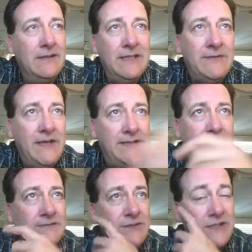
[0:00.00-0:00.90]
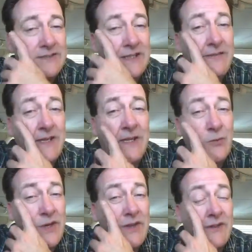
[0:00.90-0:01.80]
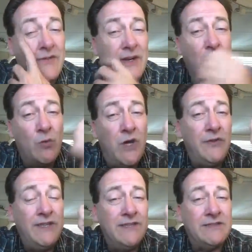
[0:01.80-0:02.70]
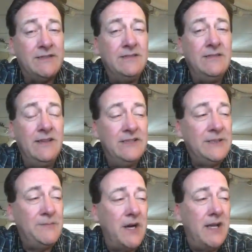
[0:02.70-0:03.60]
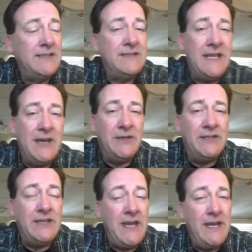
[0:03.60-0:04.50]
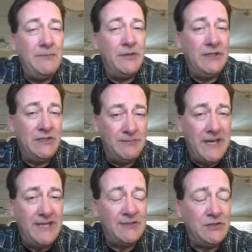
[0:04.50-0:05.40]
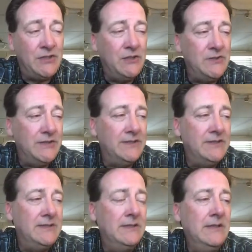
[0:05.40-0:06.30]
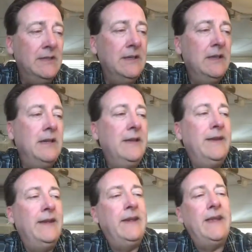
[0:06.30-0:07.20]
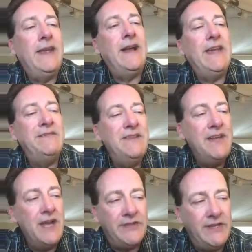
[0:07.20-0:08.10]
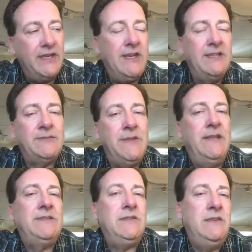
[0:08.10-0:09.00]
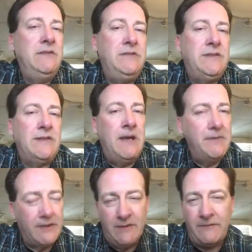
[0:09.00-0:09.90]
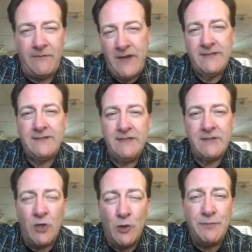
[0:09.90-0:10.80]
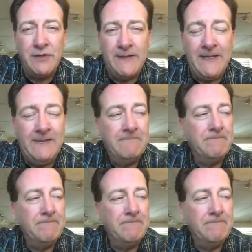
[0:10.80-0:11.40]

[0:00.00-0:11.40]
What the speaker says: let's face it, she's living in one of the very wealthiest spots down in Cambridge, Massachusetts. And I have nothing against Massachusetts. I'm going to confess this openly.